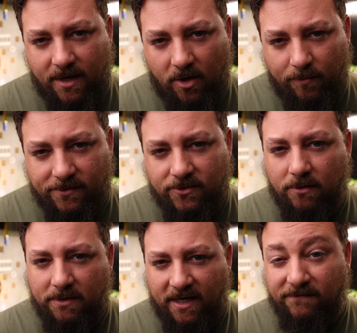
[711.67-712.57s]
help us
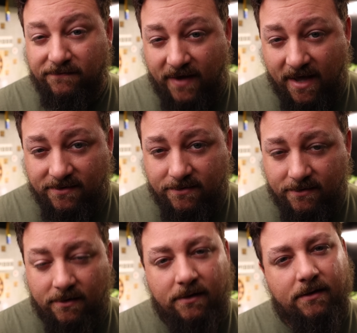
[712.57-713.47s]
germinate
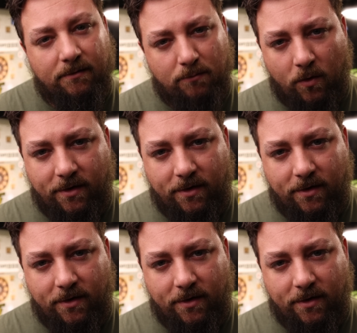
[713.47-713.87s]
faster and more